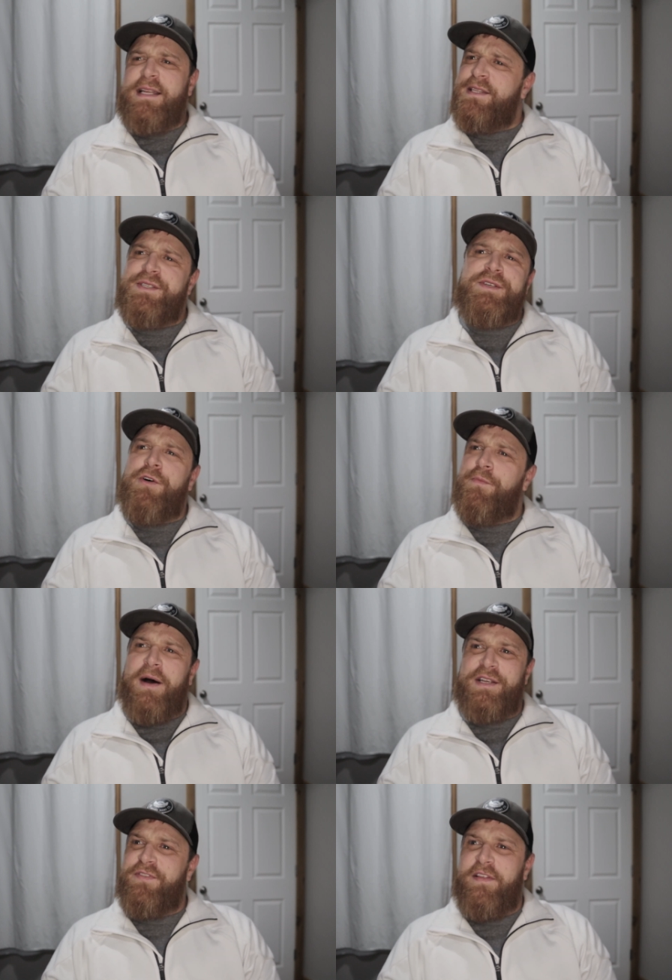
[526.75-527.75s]
did so
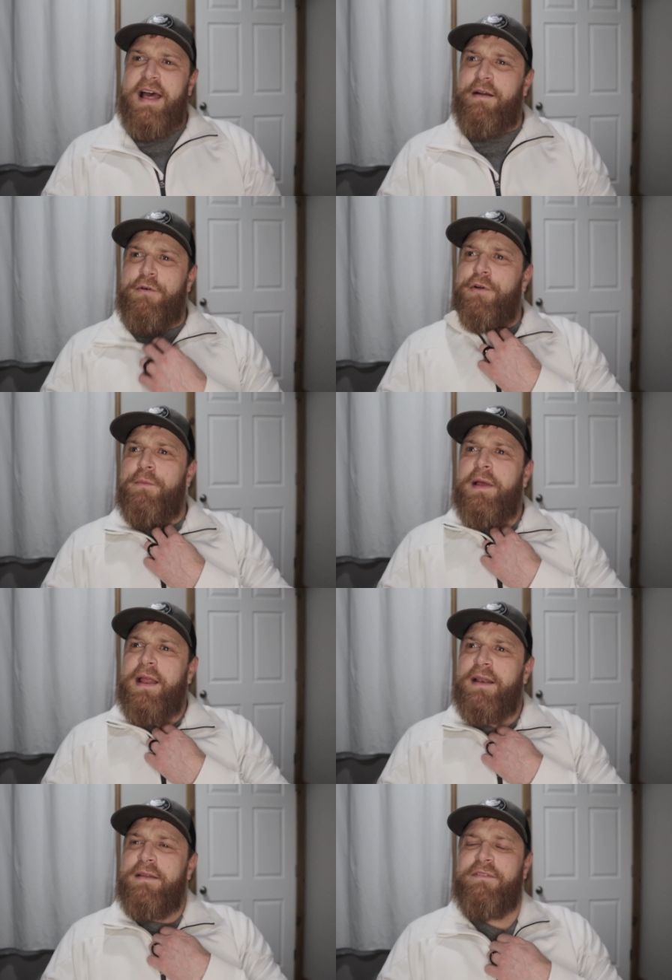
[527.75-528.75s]
much for that room
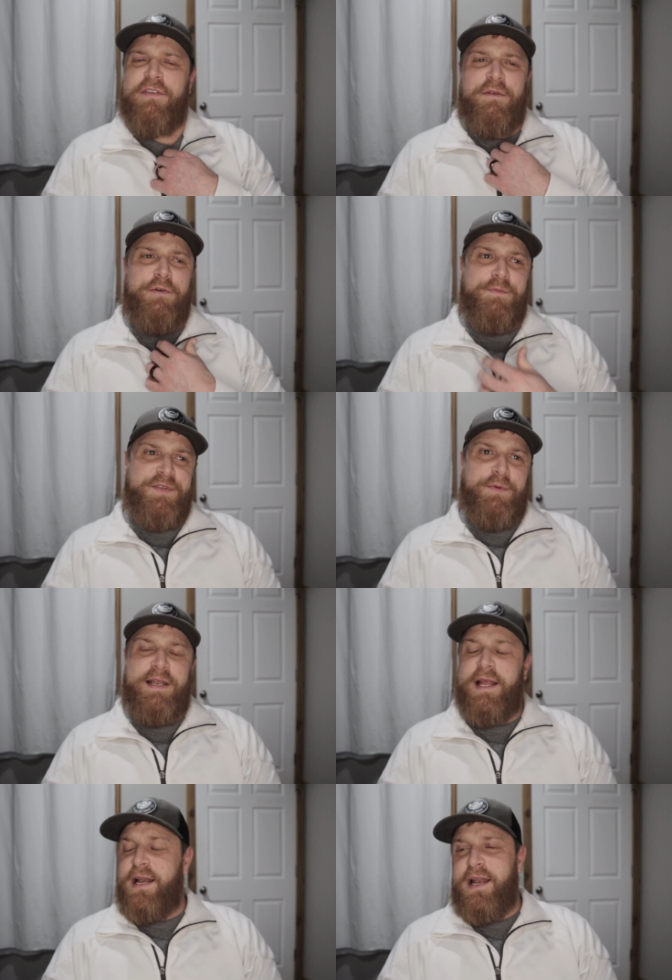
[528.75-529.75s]
and for the rooms that
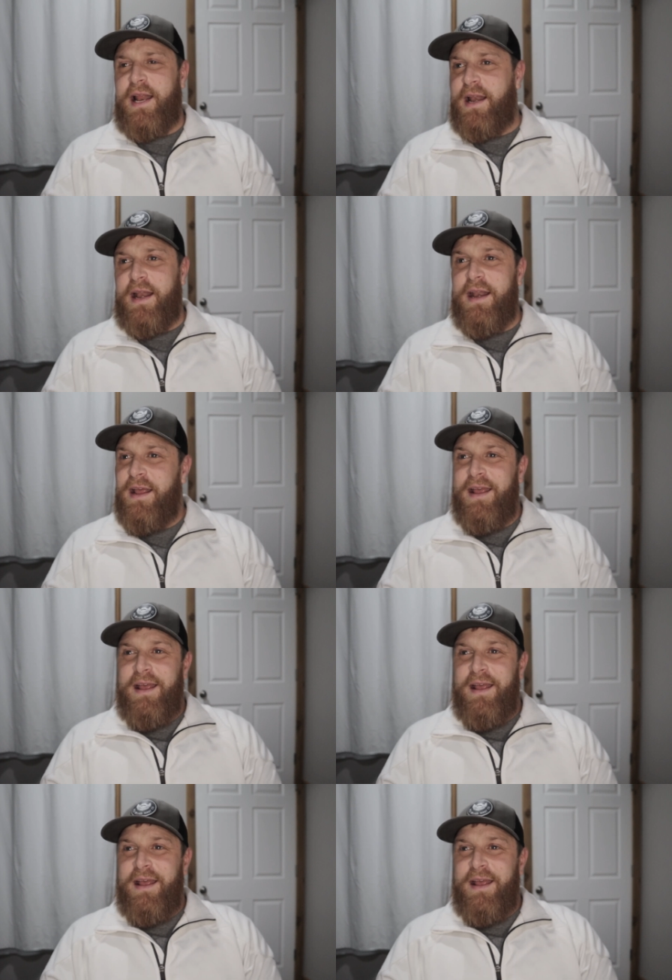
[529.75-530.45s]
we did it in, and